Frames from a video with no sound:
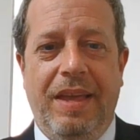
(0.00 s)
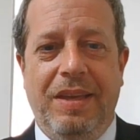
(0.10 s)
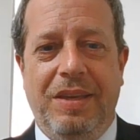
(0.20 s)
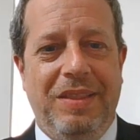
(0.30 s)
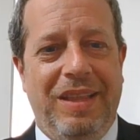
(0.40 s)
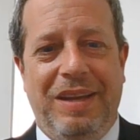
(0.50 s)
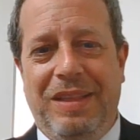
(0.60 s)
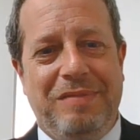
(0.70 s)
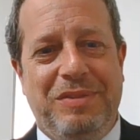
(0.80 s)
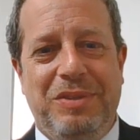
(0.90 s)

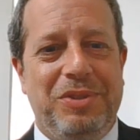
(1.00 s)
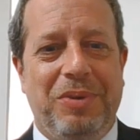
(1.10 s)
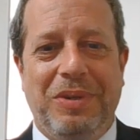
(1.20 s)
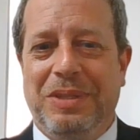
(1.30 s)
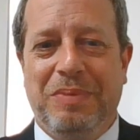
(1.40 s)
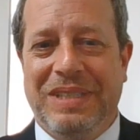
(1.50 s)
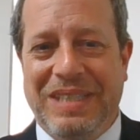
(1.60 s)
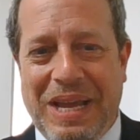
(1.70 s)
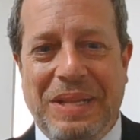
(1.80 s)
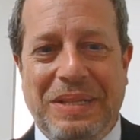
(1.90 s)
Life's too short to
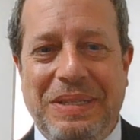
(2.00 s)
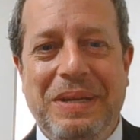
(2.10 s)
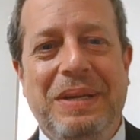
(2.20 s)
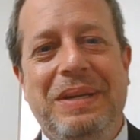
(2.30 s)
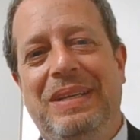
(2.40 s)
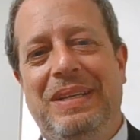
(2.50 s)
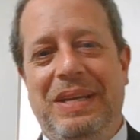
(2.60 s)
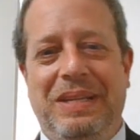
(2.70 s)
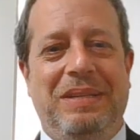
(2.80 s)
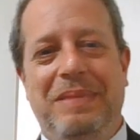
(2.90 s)
pretend
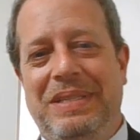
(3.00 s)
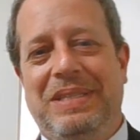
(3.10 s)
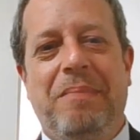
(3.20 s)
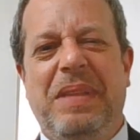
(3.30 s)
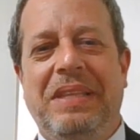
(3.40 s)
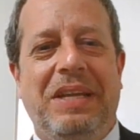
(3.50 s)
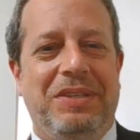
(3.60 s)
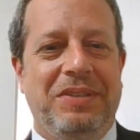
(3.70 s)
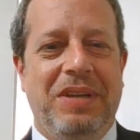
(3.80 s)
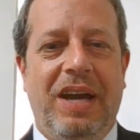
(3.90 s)
to be something
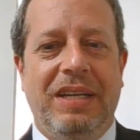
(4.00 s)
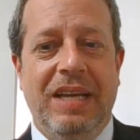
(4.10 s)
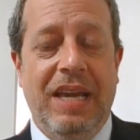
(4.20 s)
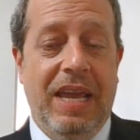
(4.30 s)
that you're not.